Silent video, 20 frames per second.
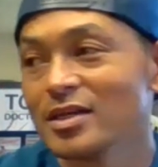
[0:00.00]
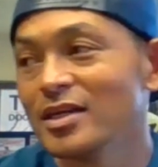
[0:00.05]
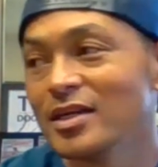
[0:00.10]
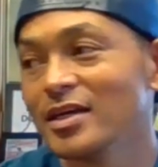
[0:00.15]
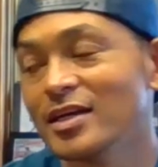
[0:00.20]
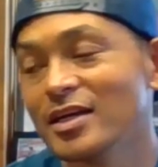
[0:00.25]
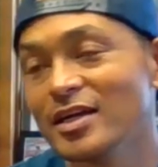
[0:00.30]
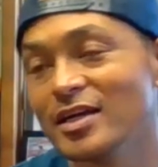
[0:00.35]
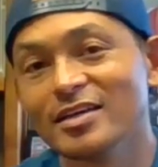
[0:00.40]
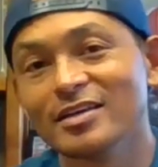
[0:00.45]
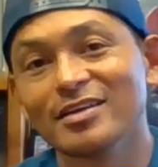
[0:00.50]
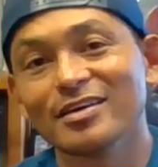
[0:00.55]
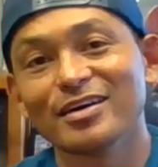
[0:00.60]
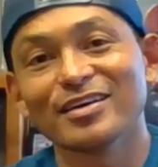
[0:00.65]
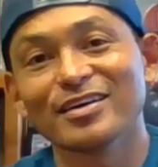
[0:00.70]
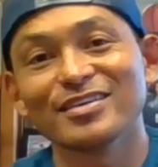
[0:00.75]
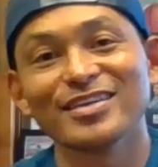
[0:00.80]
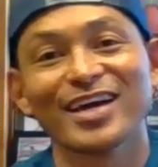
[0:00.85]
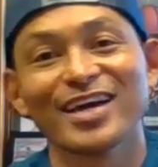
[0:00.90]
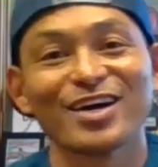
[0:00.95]
And uh,
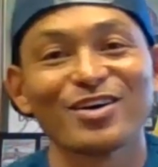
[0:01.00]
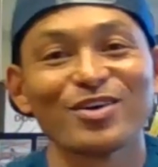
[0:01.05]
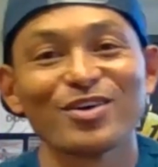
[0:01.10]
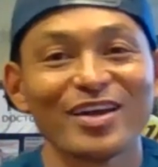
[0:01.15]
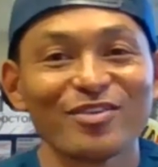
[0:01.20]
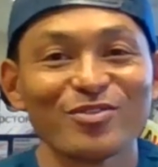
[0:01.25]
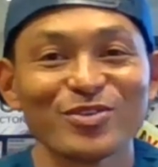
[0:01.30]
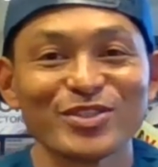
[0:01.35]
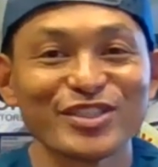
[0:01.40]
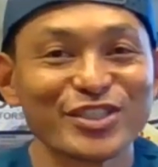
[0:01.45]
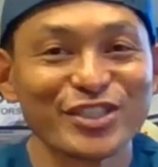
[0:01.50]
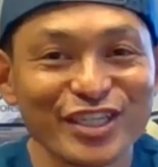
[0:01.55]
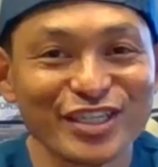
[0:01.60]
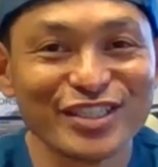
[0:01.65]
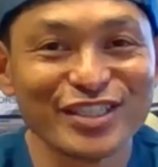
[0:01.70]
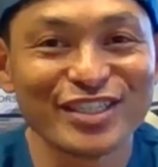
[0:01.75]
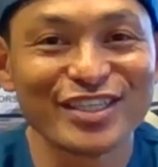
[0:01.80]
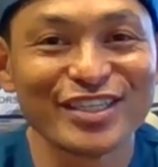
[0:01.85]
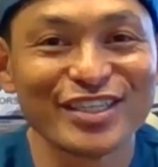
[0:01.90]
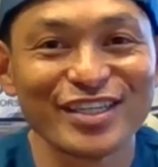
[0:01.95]
yeah, it was
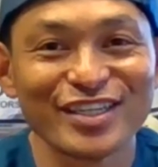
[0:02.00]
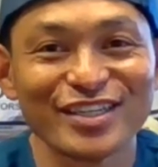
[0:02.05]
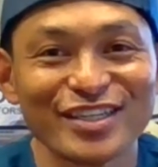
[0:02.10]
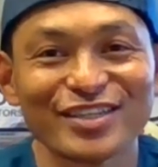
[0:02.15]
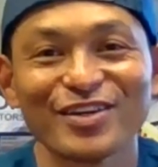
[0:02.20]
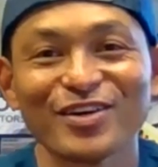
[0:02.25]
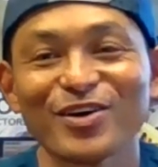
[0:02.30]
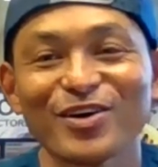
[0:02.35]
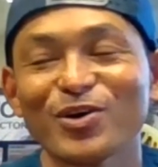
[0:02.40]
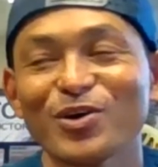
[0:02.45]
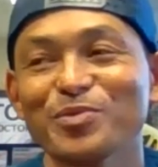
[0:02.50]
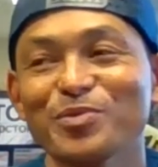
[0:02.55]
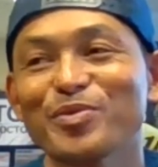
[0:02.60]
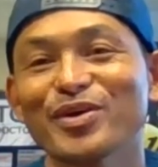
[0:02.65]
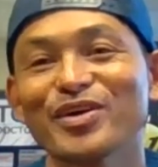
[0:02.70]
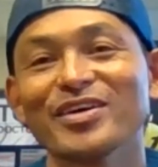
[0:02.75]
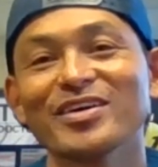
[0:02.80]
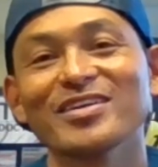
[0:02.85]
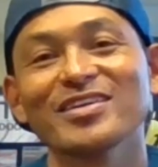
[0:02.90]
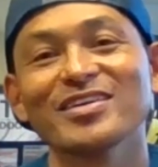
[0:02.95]
cheesy, you know,
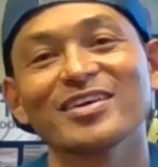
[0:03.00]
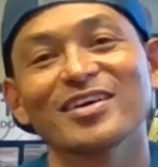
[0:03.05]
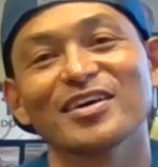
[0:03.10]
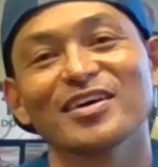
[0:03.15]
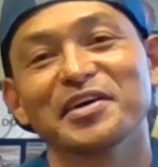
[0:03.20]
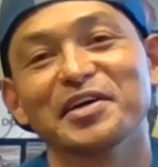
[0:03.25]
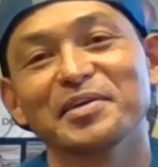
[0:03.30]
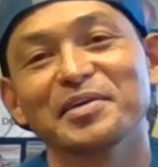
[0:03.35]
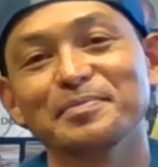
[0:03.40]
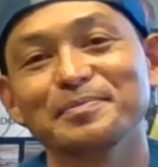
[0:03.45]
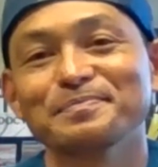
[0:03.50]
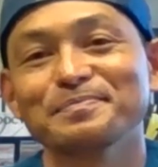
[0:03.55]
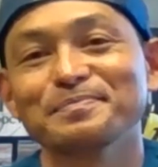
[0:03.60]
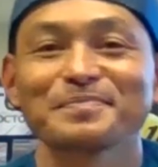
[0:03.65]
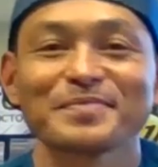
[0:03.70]
but, um,